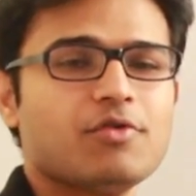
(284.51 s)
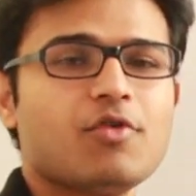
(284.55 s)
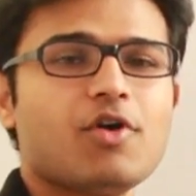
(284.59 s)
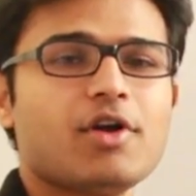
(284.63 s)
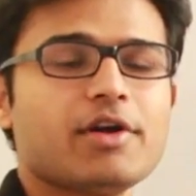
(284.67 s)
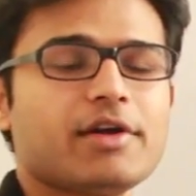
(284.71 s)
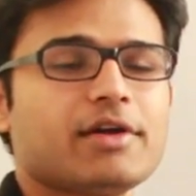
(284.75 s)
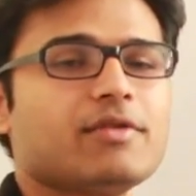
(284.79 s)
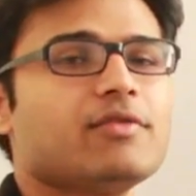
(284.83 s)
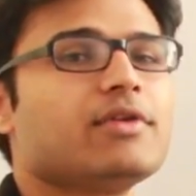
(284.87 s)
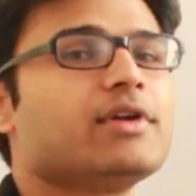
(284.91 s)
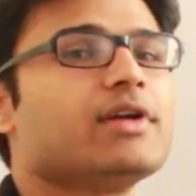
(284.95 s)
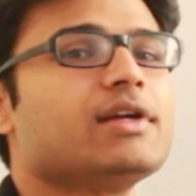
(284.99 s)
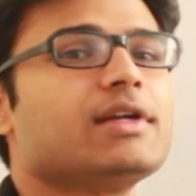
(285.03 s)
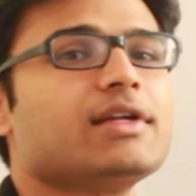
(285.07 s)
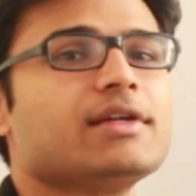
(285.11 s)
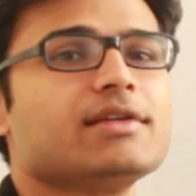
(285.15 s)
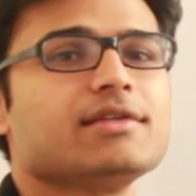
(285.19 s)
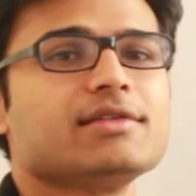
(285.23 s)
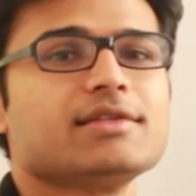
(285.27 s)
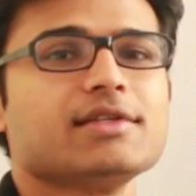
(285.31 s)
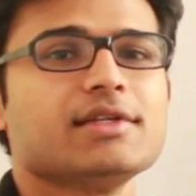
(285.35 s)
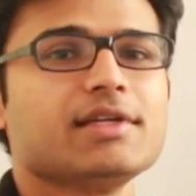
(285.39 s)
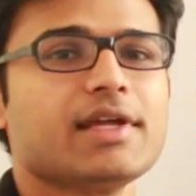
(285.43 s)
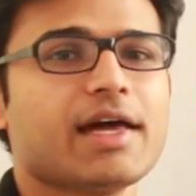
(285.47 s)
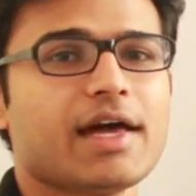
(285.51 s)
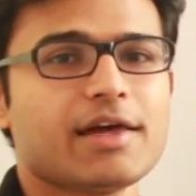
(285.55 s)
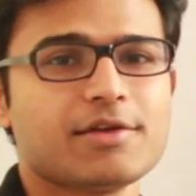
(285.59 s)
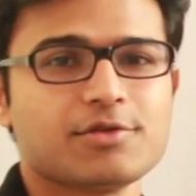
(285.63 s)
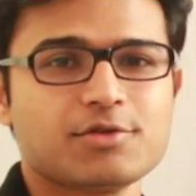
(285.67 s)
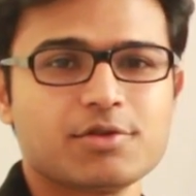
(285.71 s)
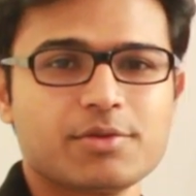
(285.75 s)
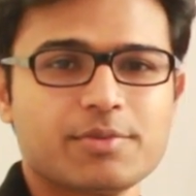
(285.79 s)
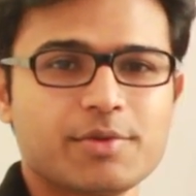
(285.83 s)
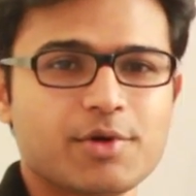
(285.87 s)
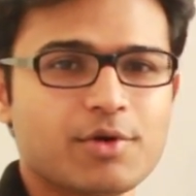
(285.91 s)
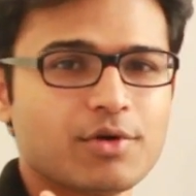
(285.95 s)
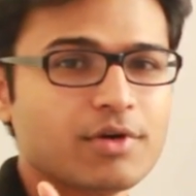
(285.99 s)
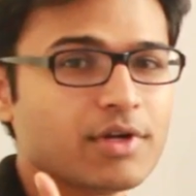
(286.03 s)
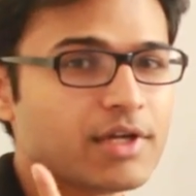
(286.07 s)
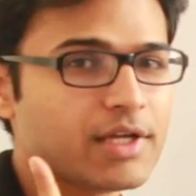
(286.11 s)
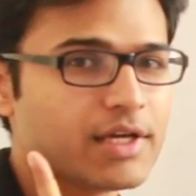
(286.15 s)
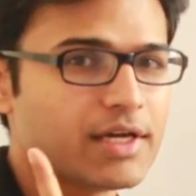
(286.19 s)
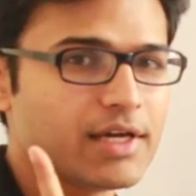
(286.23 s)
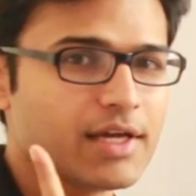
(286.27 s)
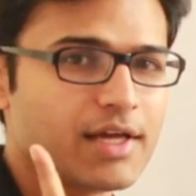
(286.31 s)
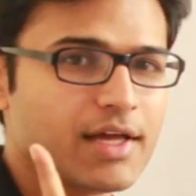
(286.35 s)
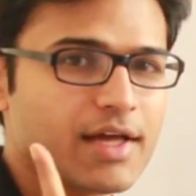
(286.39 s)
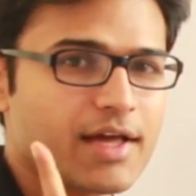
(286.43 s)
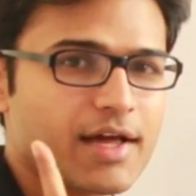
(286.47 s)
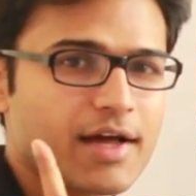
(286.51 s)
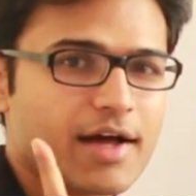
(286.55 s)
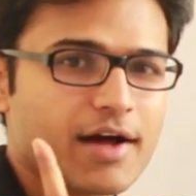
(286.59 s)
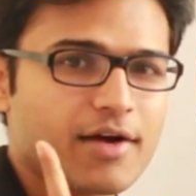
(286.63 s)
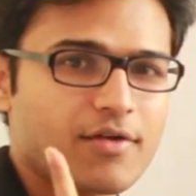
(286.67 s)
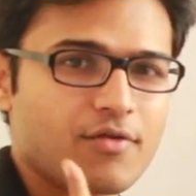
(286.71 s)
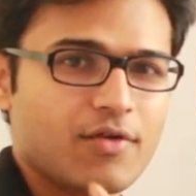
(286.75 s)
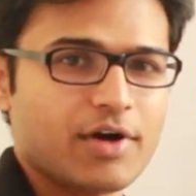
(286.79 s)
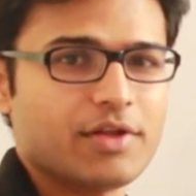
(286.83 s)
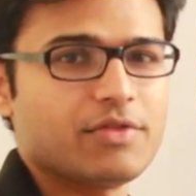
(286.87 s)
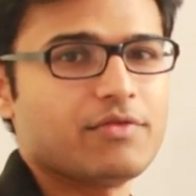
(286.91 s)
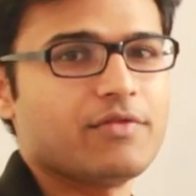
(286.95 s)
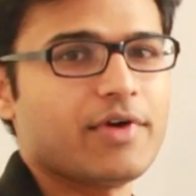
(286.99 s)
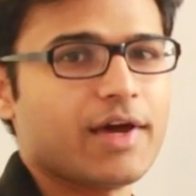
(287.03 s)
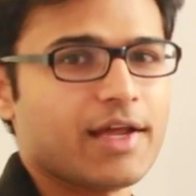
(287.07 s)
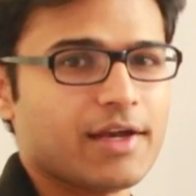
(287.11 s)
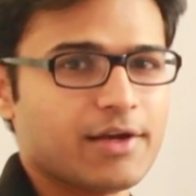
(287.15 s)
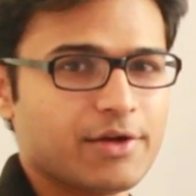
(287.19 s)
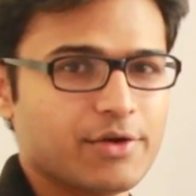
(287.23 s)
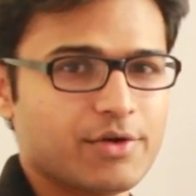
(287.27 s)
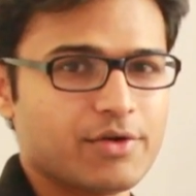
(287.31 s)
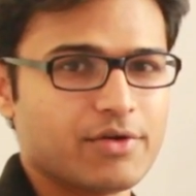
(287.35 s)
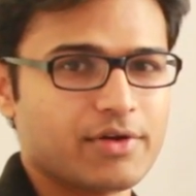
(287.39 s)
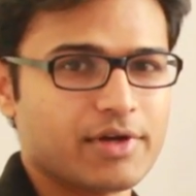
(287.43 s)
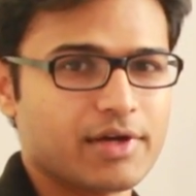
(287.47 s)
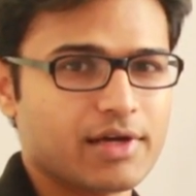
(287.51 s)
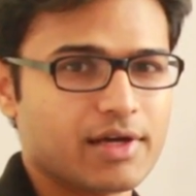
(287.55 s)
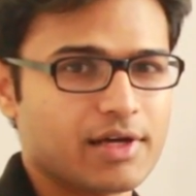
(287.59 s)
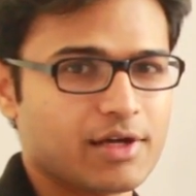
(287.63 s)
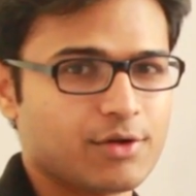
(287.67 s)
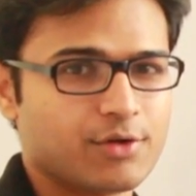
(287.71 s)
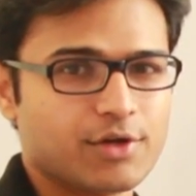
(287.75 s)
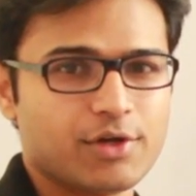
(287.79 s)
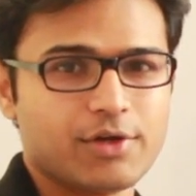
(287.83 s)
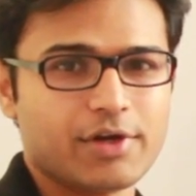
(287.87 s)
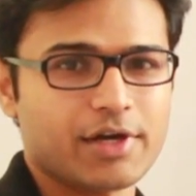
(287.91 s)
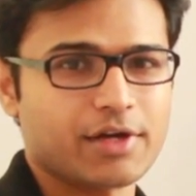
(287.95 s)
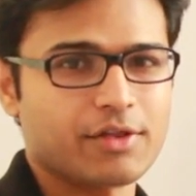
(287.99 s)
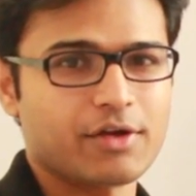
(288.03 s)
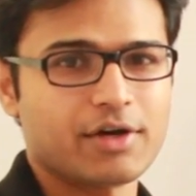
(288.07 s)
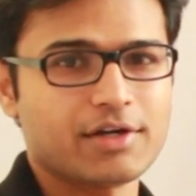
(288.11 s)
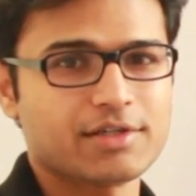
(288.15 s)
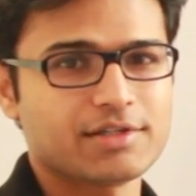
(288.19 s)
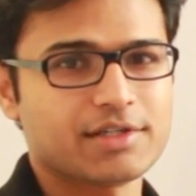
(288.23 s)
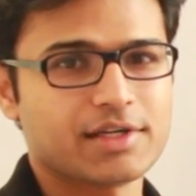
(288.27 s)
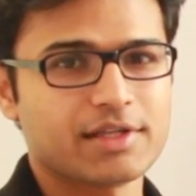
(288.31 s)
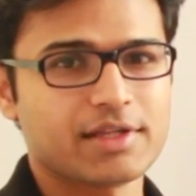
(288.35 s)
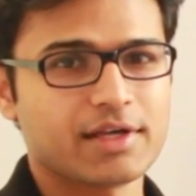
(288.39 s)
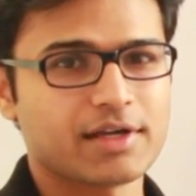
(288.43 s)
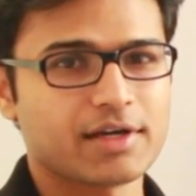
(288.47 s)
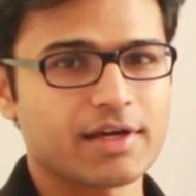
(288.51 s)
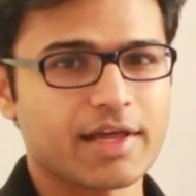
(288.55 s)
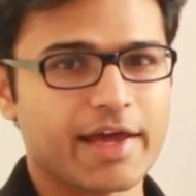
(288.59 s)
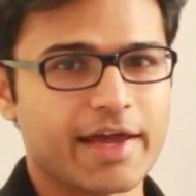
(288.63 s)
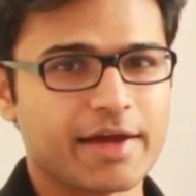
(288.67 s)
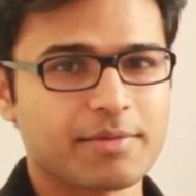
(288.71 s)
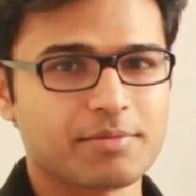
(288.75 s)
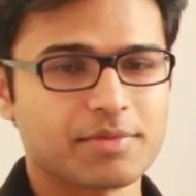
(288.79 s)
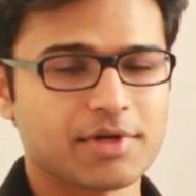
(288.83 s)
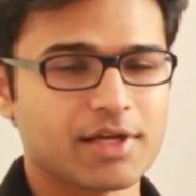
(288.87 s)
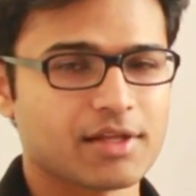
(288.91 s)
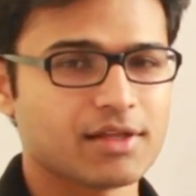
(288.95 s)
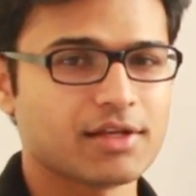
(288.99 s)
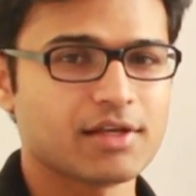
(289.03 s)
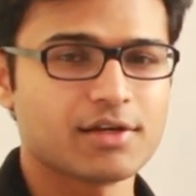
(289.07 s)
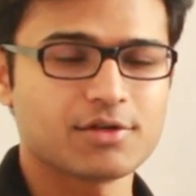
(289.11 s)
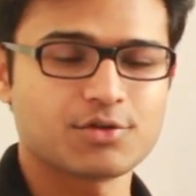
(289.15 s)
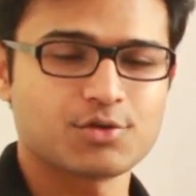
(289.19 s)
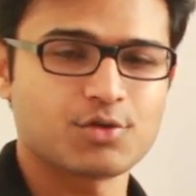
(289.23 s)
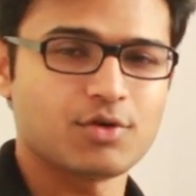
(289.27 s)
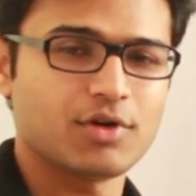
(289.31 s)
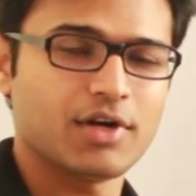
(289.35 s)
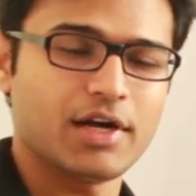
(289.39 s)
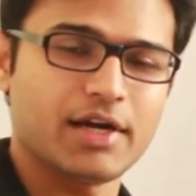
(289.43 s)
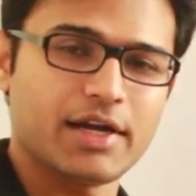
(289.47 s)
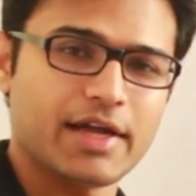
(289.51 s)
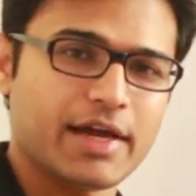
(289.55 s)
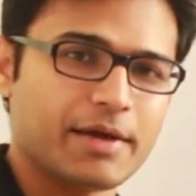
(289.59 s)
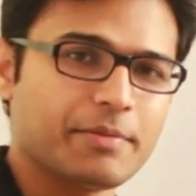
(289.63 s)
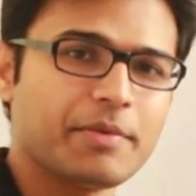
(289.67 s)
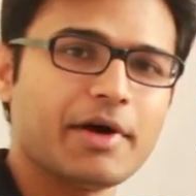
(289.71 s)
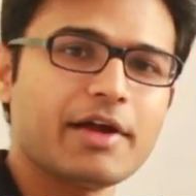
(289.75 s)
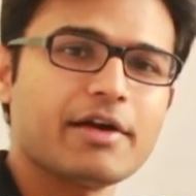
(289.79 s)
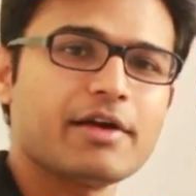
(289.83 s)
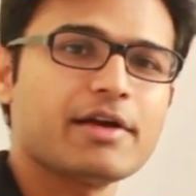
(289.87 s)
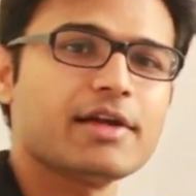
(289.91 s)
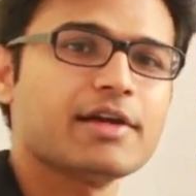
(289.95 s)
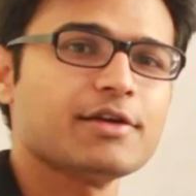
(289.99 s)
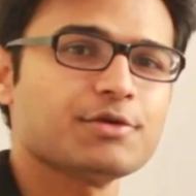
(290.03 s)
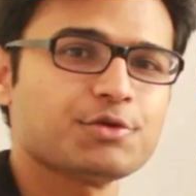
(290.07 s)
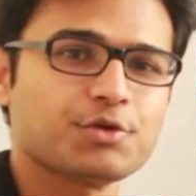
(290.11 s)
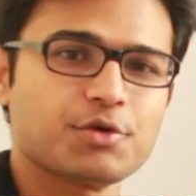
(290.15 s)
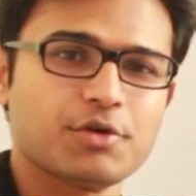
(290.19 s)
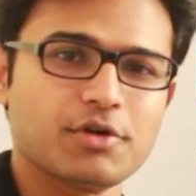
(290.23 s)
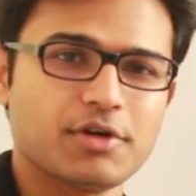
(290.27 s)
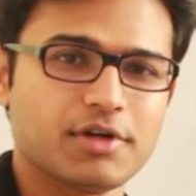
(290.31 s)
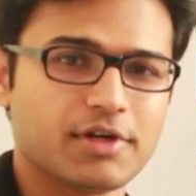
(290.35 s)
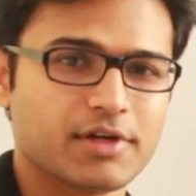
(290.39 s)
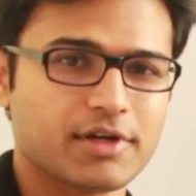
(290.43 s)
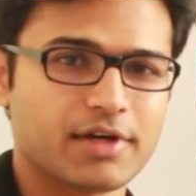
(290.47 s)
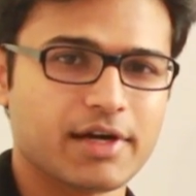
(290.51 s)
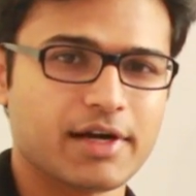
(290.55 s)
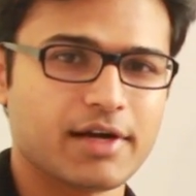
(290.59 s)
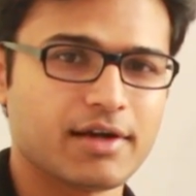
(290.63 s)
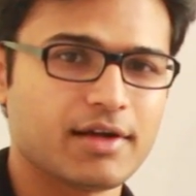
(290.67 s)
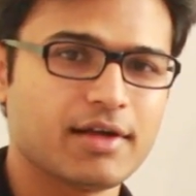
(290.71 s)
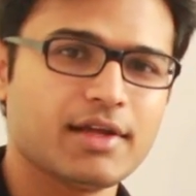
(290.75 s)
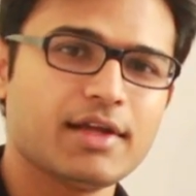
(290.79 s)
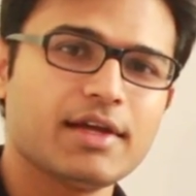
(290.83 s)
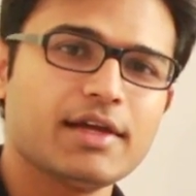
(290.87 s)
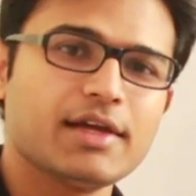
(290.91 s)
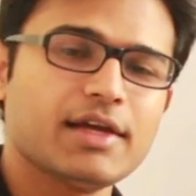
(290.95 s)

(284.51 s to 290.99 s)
Whatever it is, it has to be only one value. You cannot say that I am 10 years old and I am 100 years old, right?